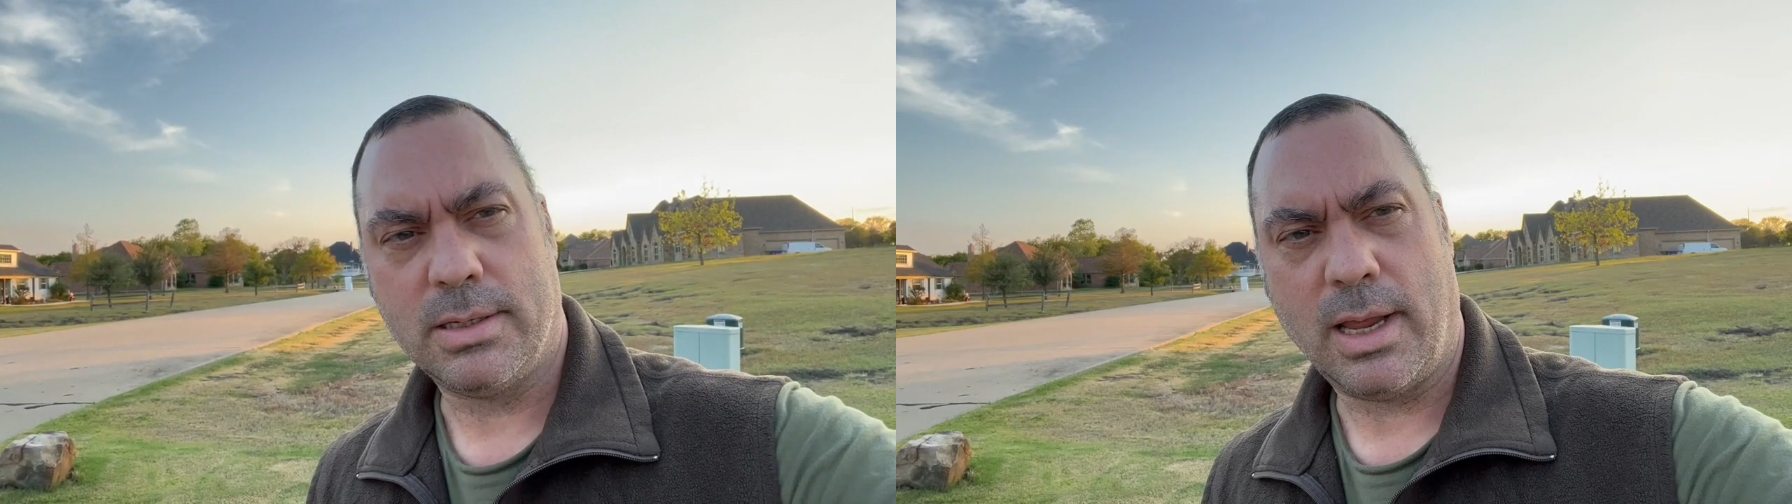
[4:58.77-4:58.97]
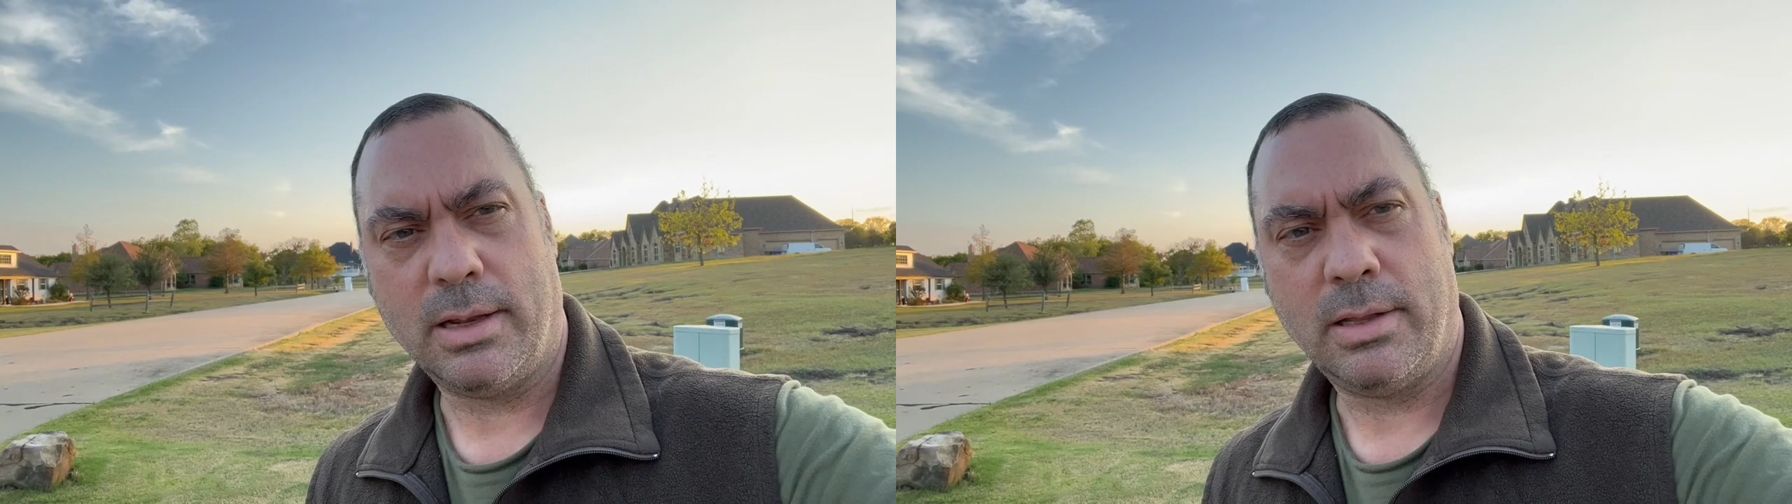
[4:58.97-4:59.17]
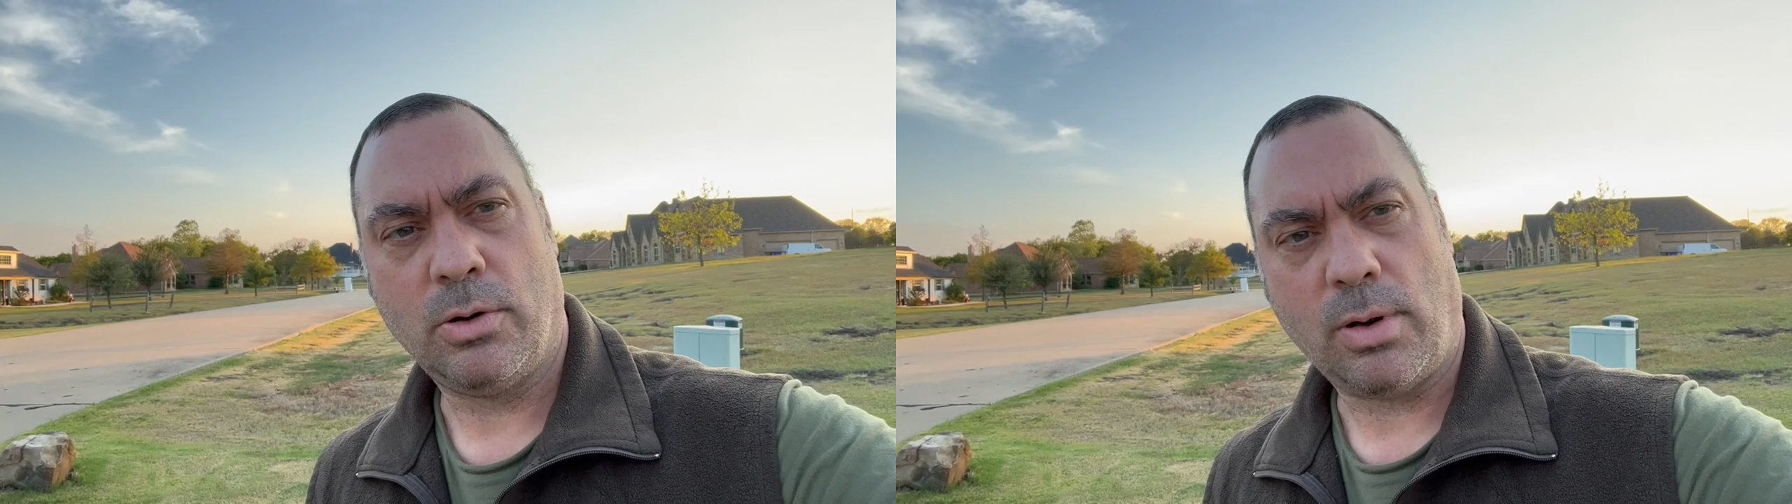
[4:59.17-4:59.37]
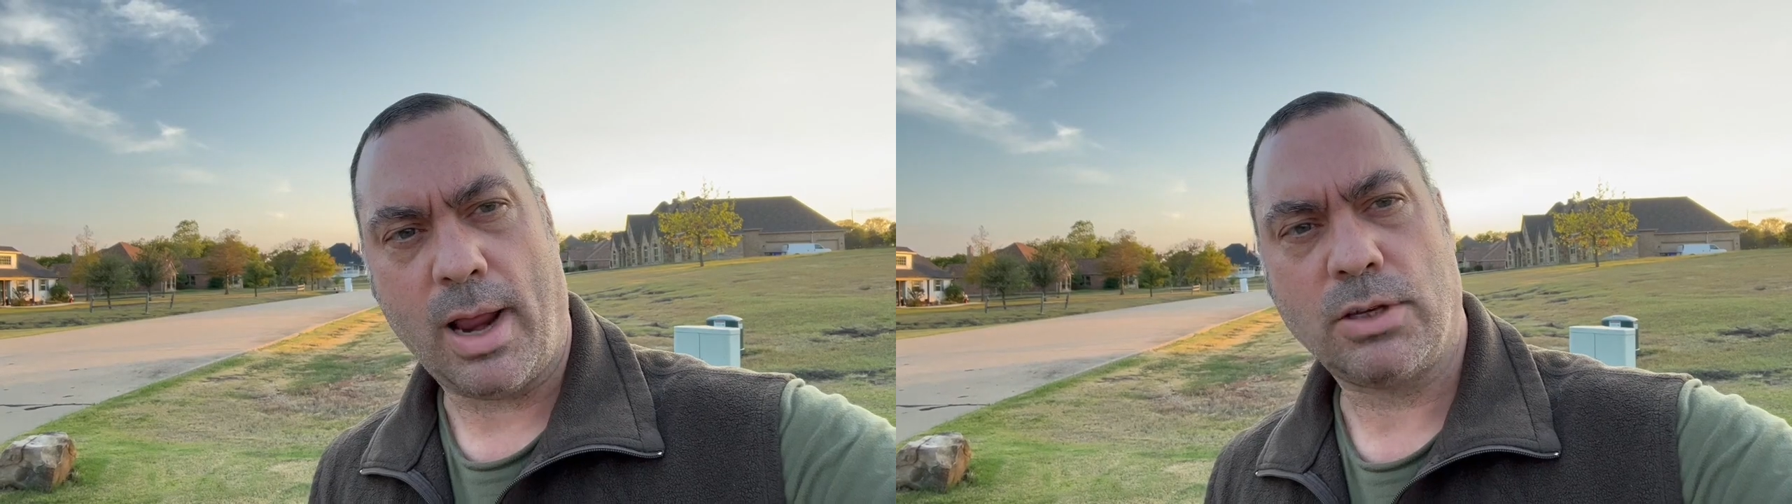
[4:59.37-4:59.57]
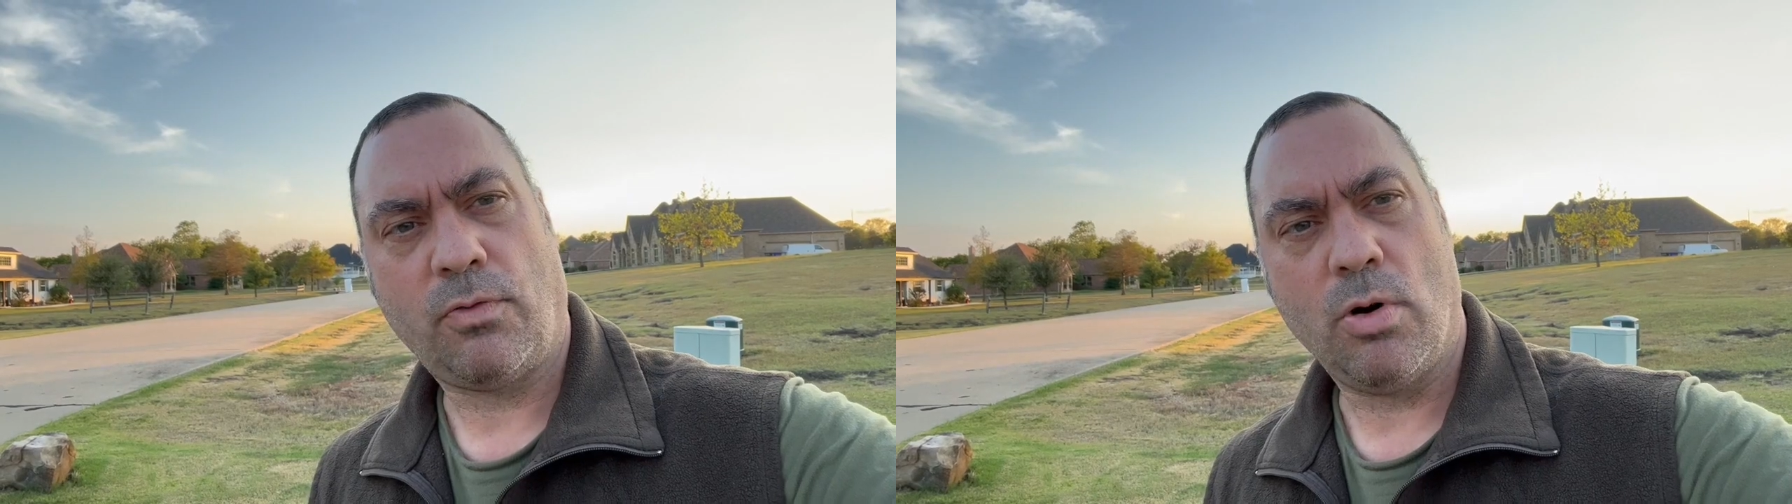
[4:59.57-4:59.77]
is that
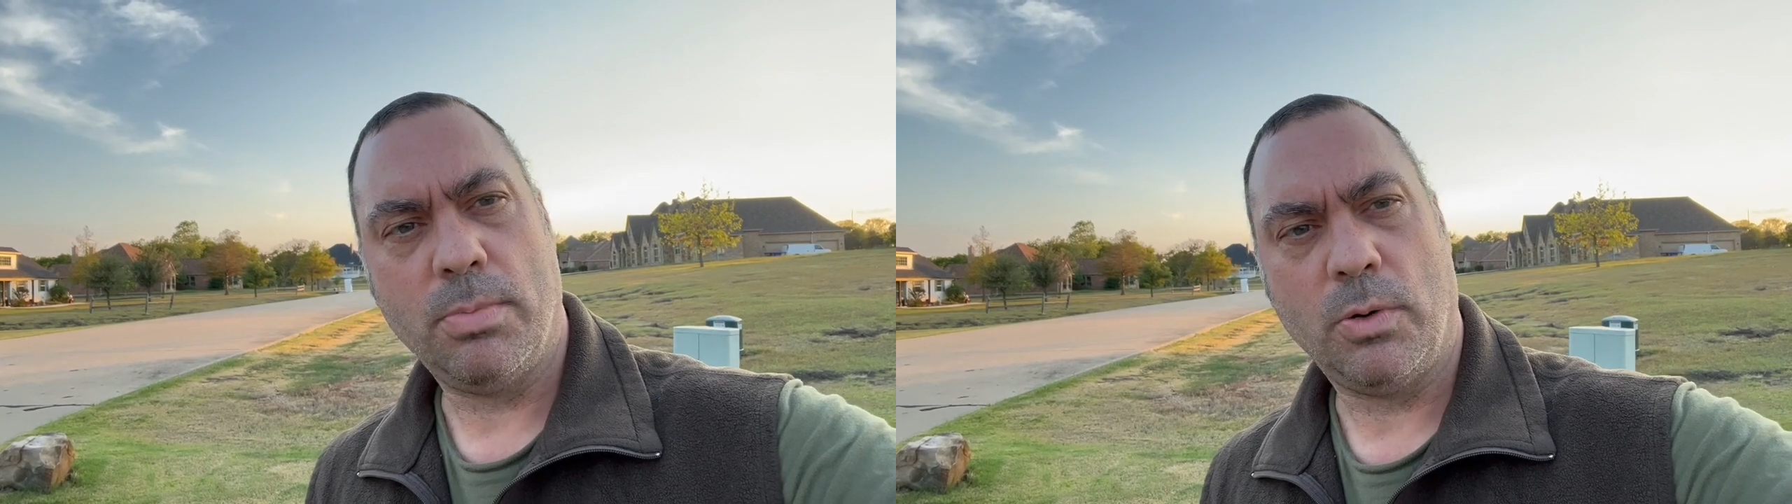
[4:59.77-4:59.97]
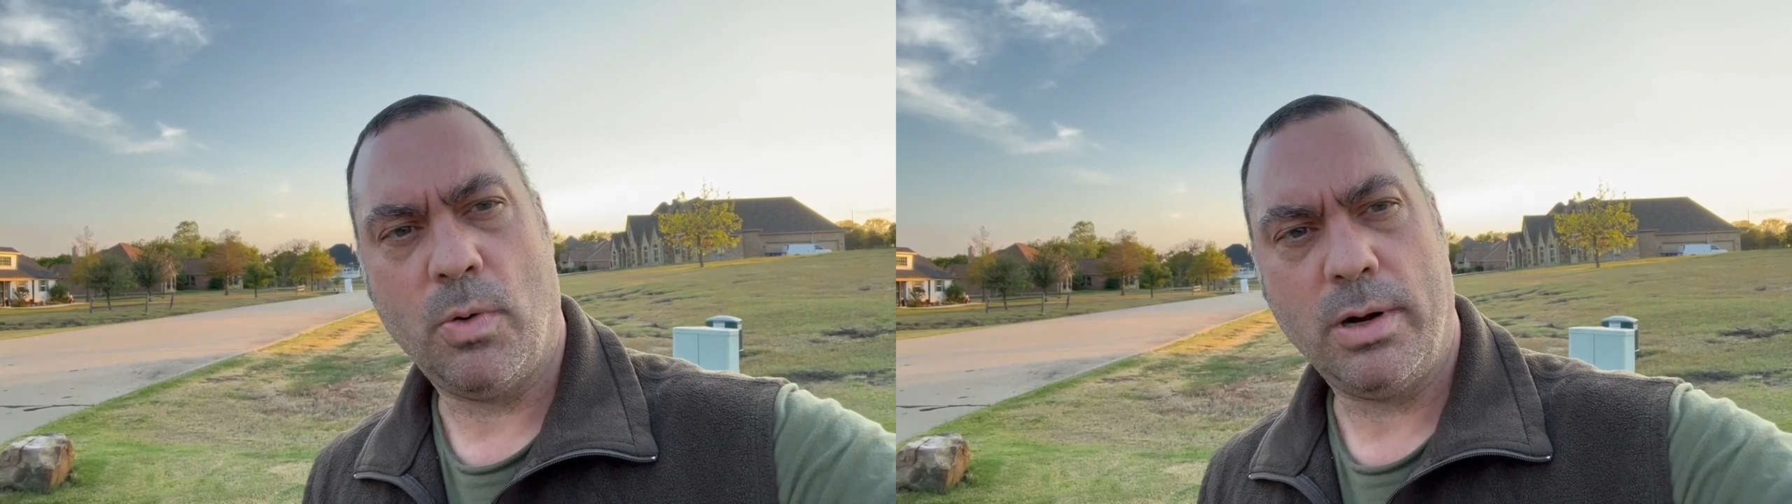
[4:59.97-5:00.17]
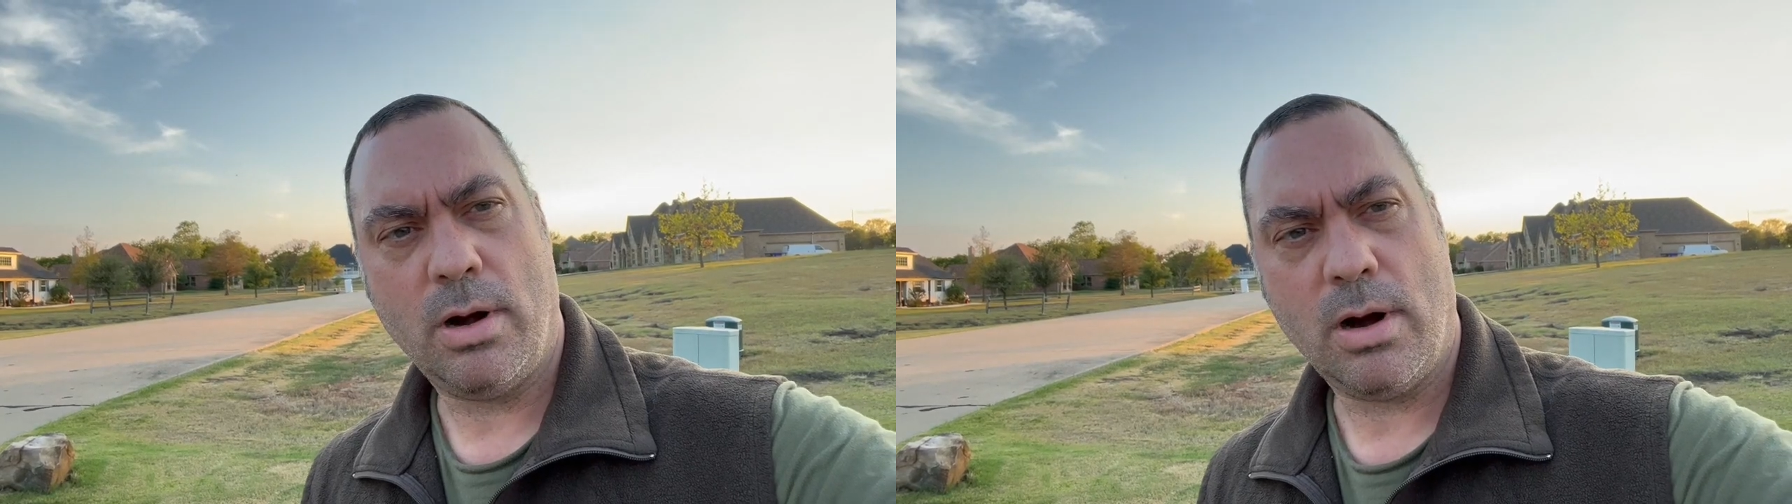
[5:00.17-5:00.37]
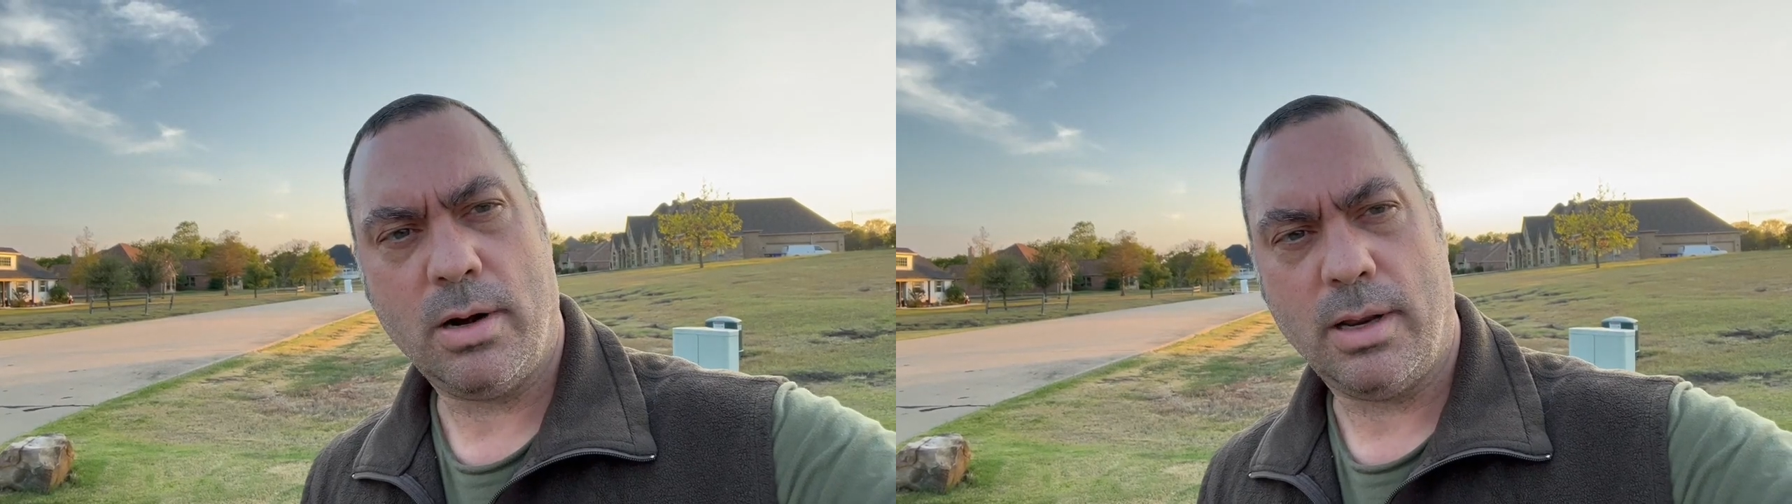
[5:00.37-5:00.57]
cracks formed in one yard